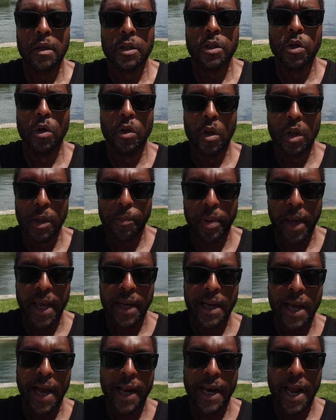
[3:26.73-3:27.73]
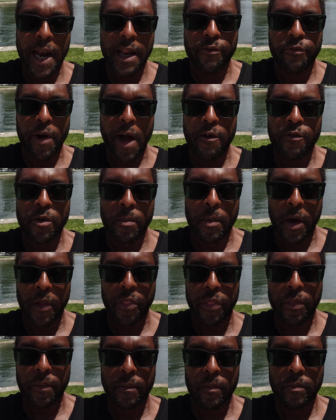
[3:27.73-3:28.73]
you'll only pay nine ninety-five a
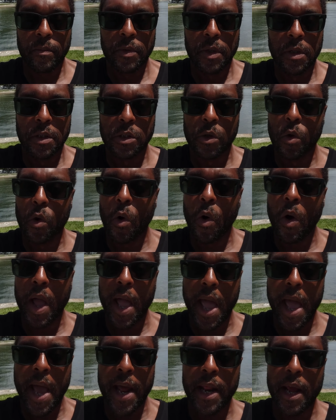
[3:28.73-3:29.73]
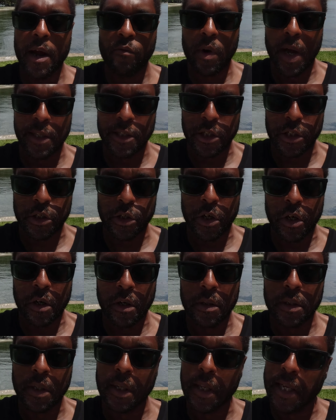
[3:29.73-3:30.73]
month. So go ahead and register. The